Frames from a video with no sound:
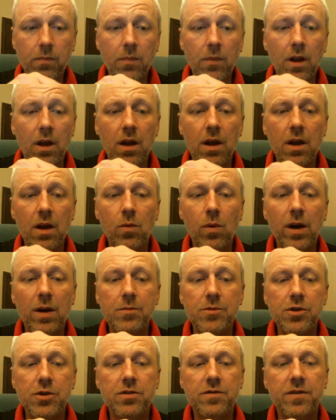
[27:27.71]
when
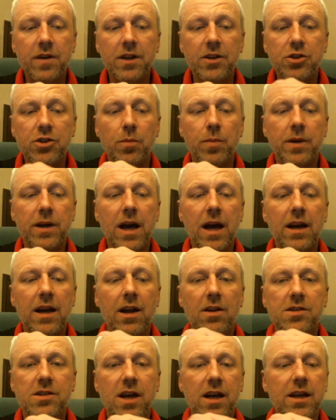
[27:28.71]
I'm due to fill it up again,
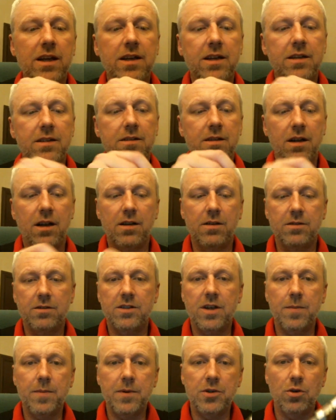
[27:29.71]
I'll
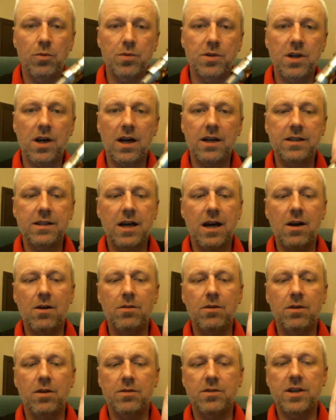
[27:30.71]
tip it upside
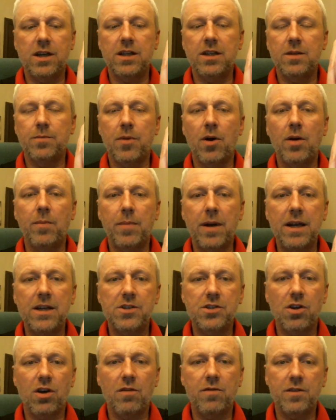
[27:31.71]
down, I'll take the
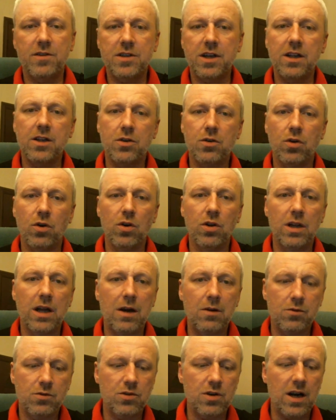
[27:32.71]
base off, I'll take the coil
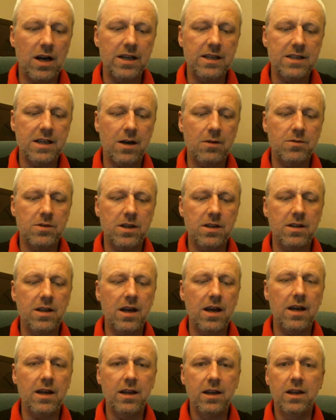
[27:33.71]
out, dry it out in
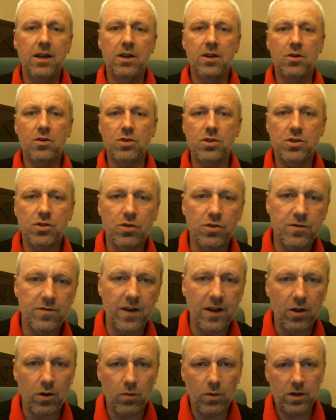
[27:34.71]
there, because it does
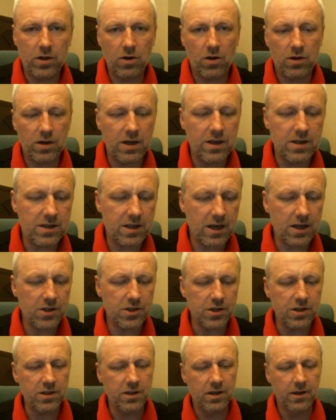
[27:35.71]
fill up with condensation.